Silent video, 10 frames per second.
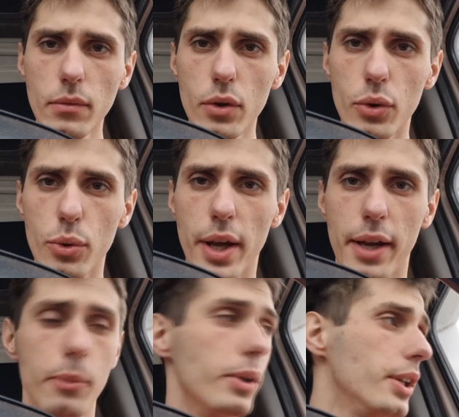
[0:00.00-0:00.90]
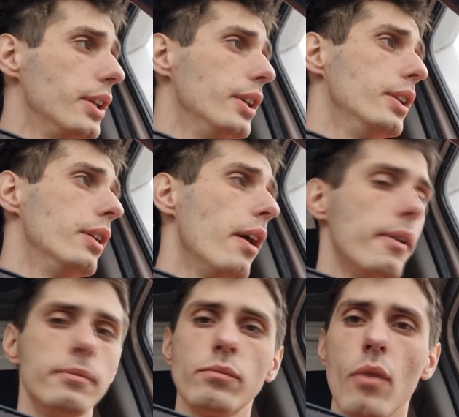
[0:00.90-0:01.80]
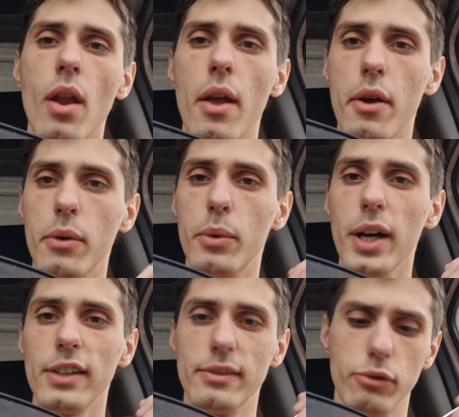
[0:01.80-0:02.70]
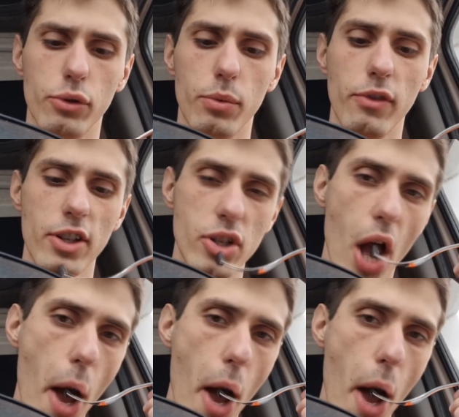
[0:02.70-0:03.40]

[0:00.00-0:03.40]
today we had some food with us.